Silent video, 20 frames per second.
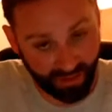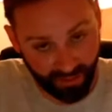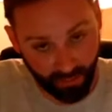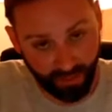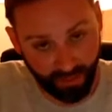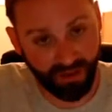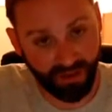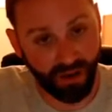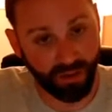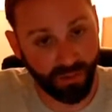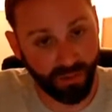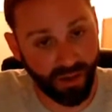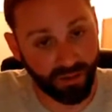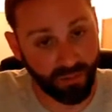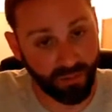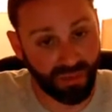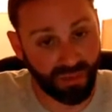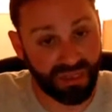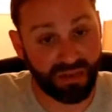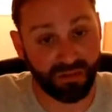like you were talking
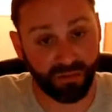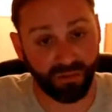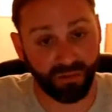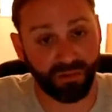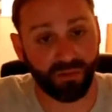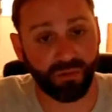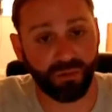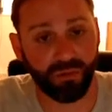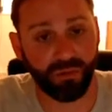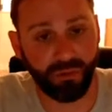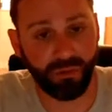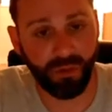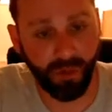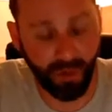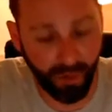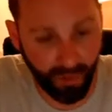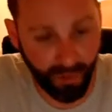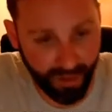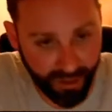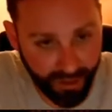about impedance
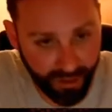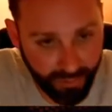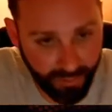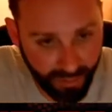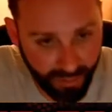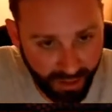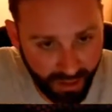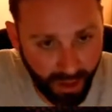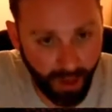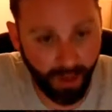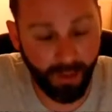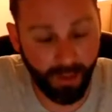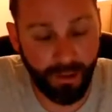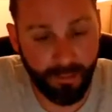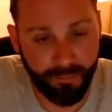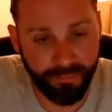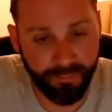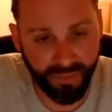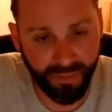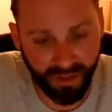earlier,
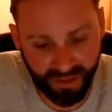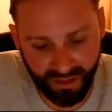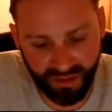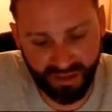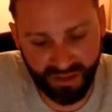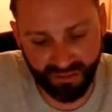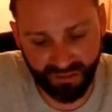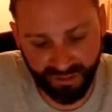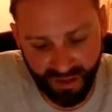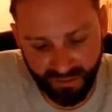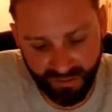if